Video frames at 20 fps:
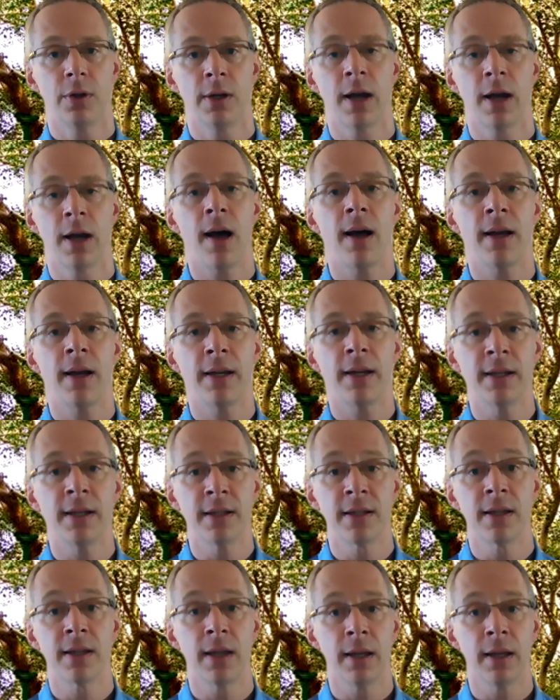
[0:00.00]
God
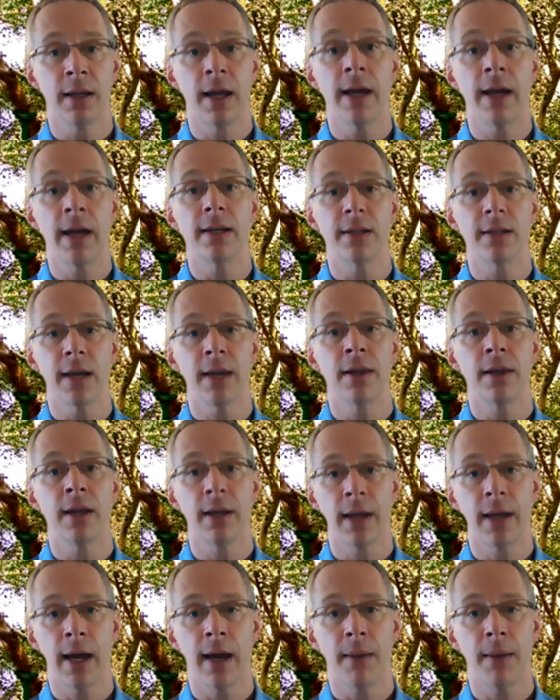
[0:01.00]
is the light and the
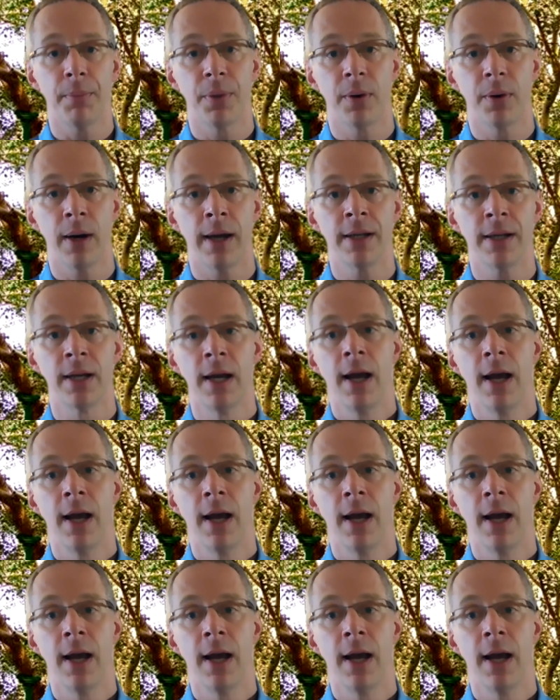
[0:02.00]
lamp, right?